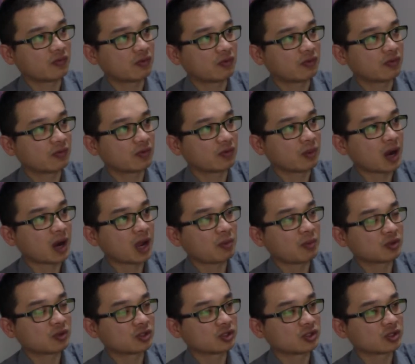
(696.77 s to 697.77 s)
from high
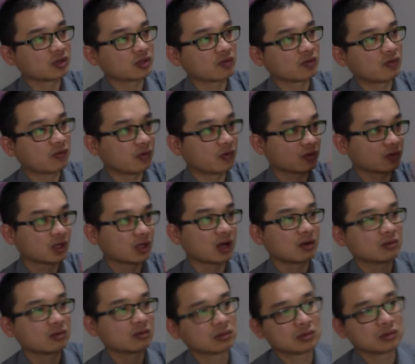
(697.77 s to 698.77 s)
position, fall
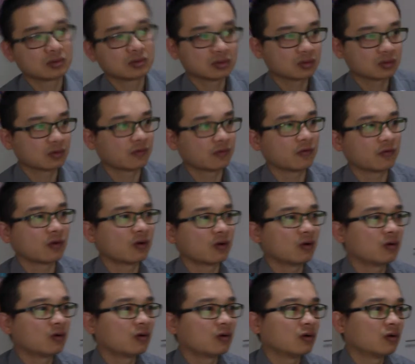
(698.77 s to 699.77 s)
down to the floor.
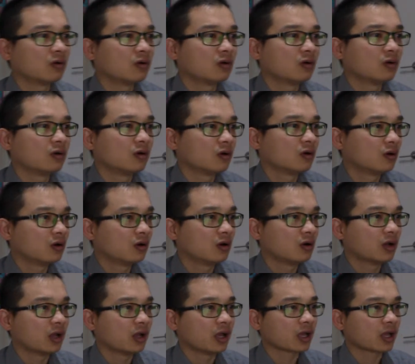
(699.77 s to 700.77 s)

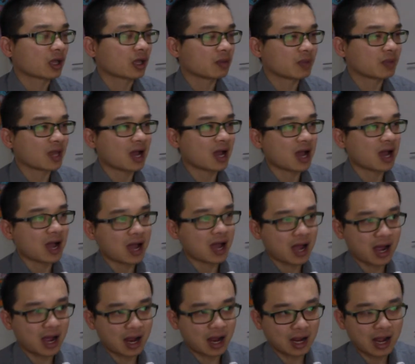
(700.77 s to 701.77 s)
It can be a
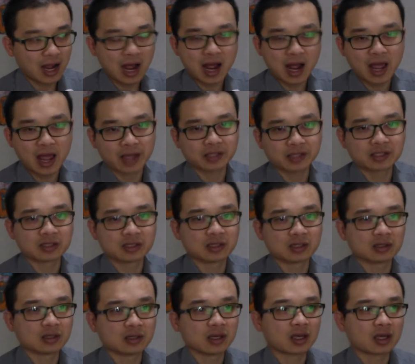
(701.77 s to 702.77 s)
car
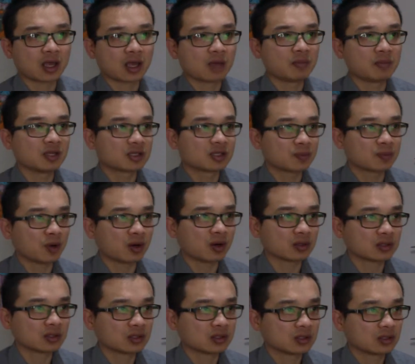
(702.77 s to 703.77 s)
accident. It can be
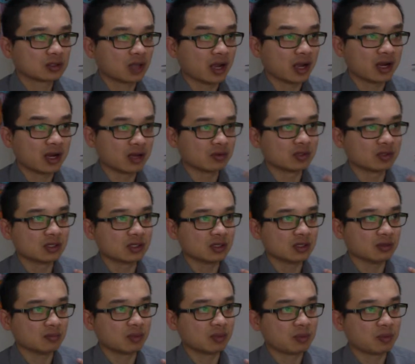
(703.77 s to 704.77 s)
sport. But in New
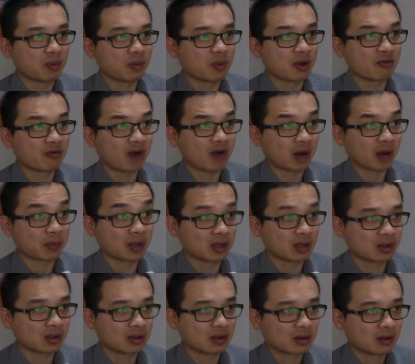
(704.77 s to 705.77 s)
Zealand, people play
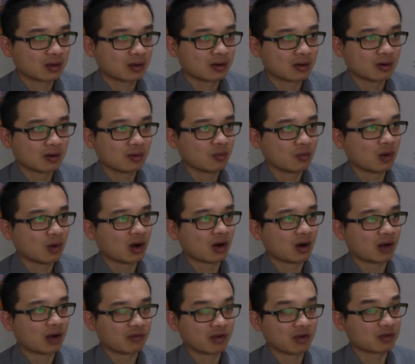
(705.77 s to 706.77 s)
rugby. Wow,
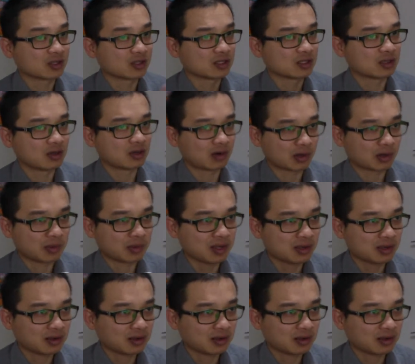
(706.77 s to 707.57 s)
have you ever seen rugby?